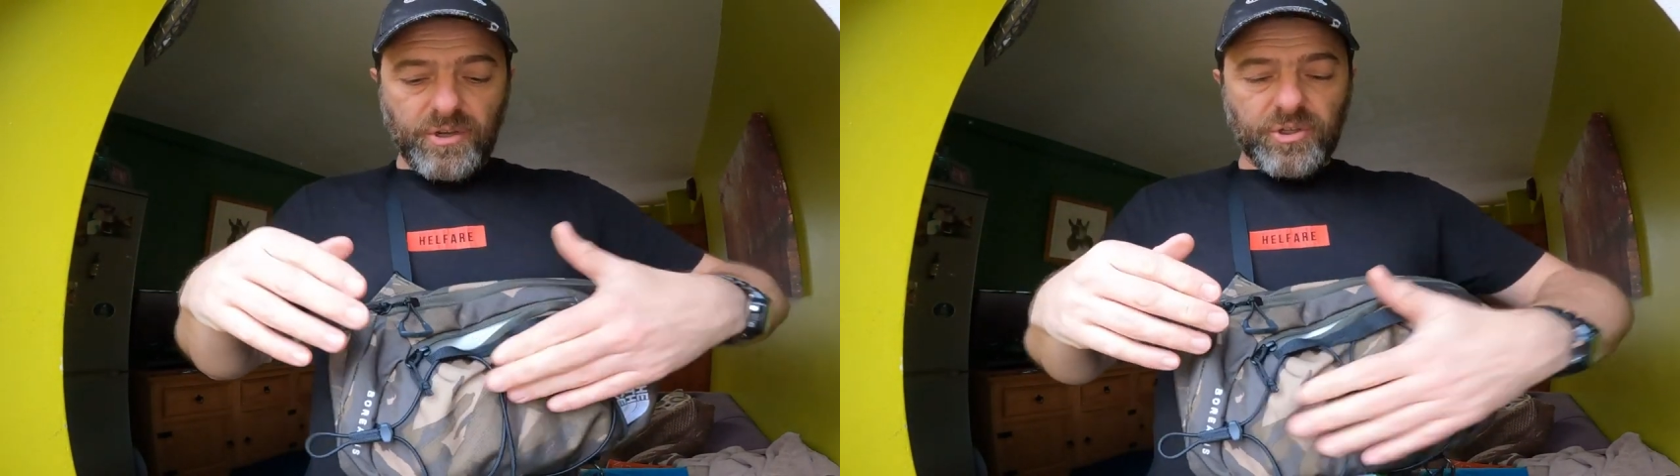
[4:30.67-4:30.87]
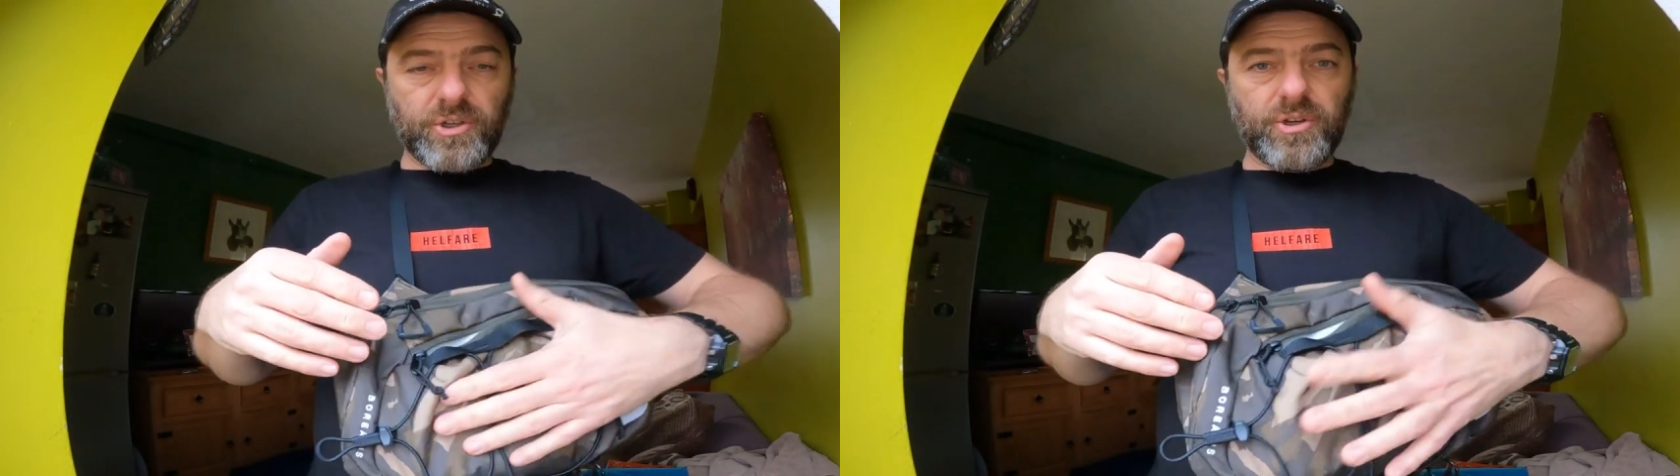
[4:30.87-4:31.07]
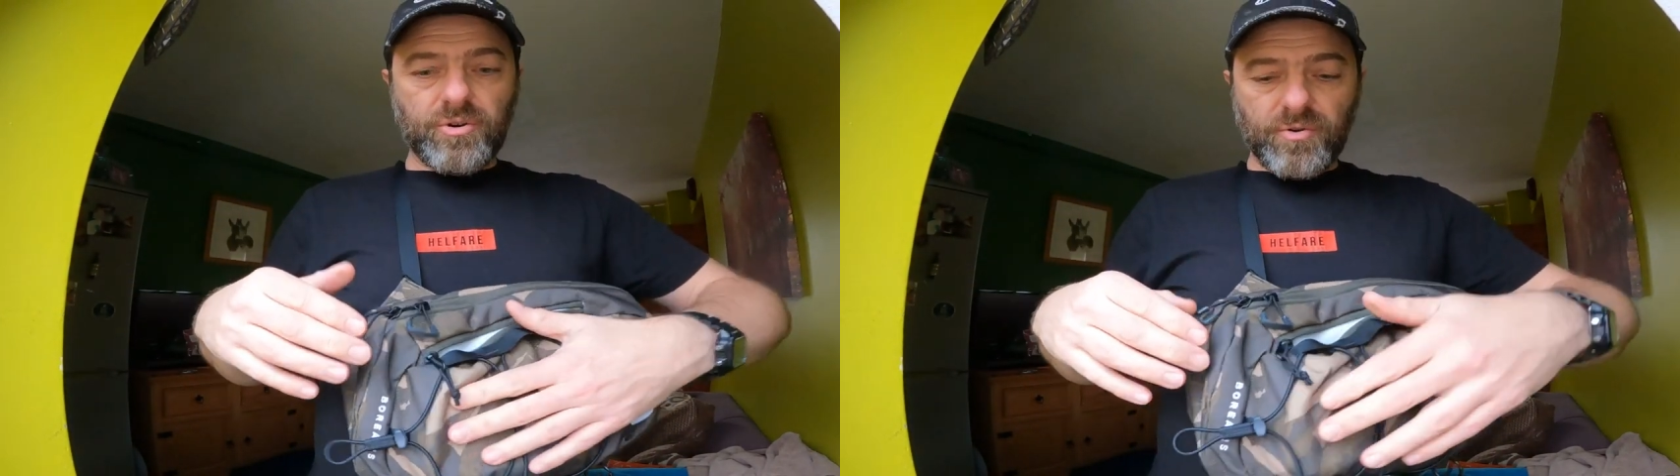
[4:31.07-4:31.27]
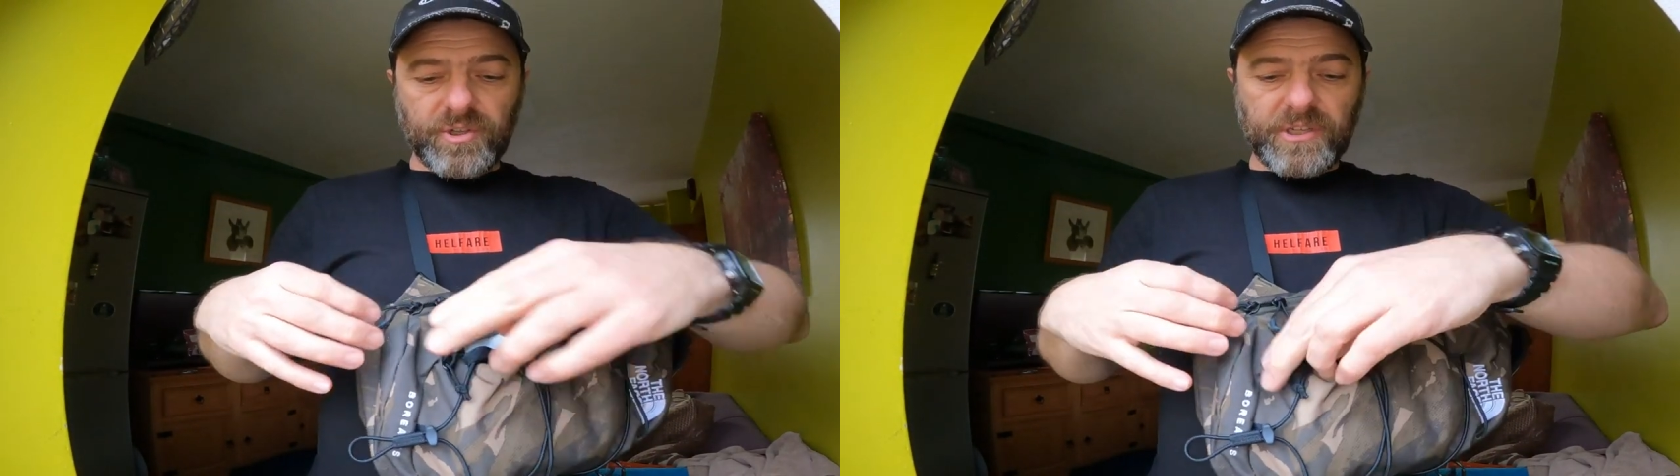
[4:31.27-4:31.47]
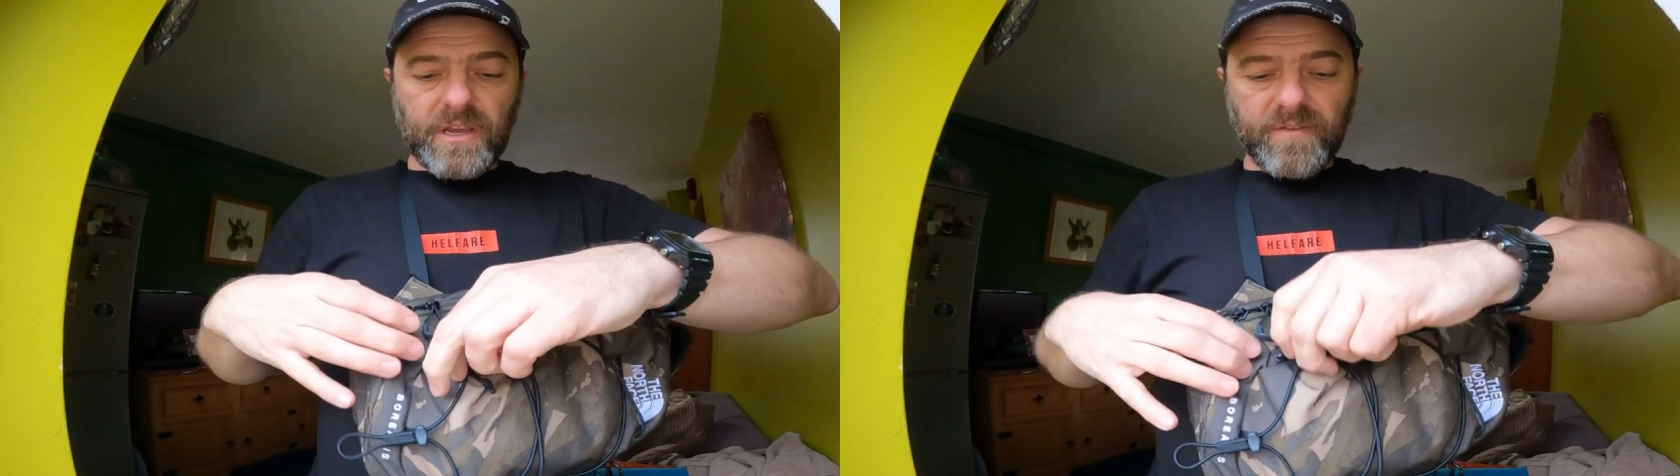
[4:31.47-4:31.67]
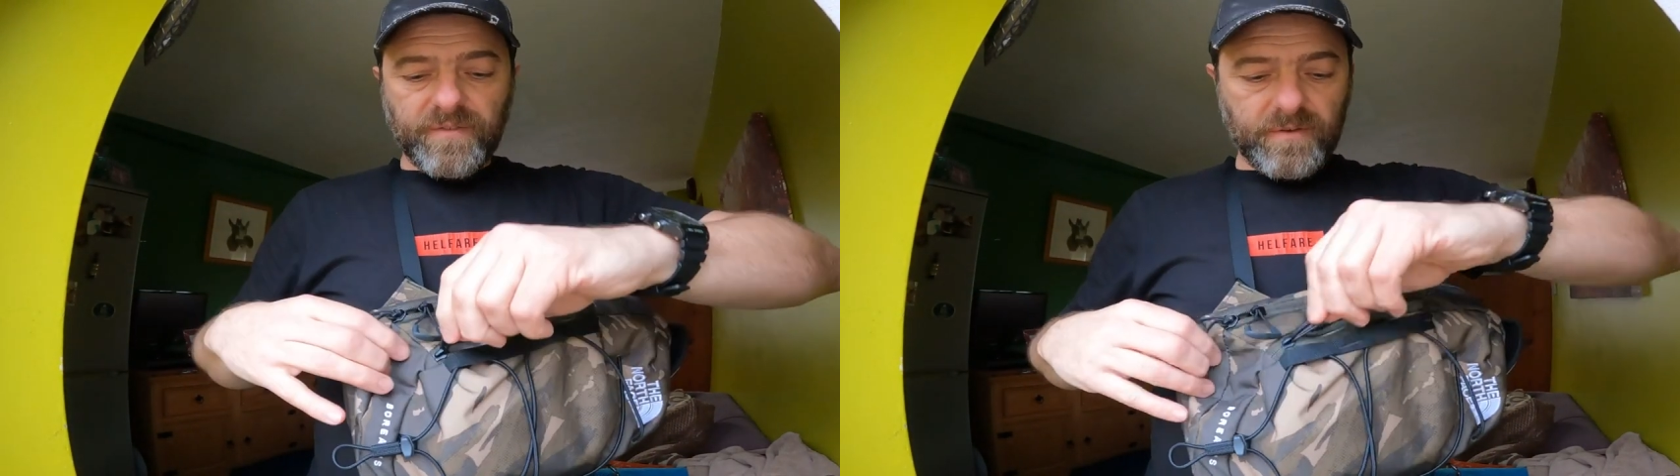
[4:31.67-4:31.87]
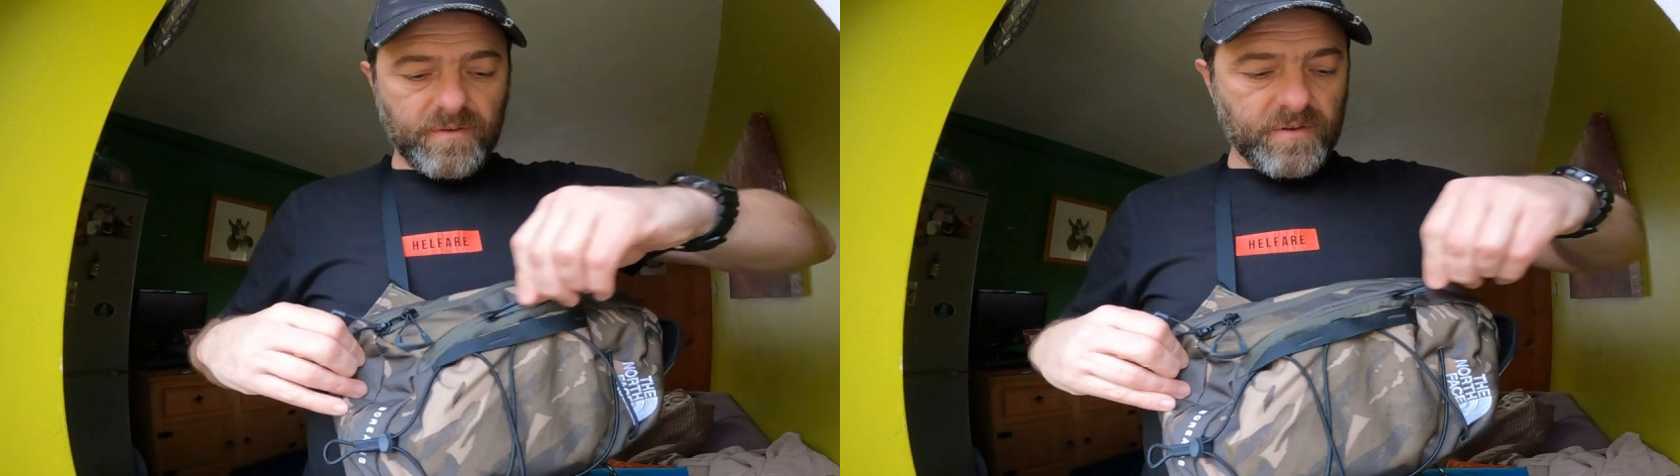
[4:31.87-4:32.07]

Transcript: secure and safe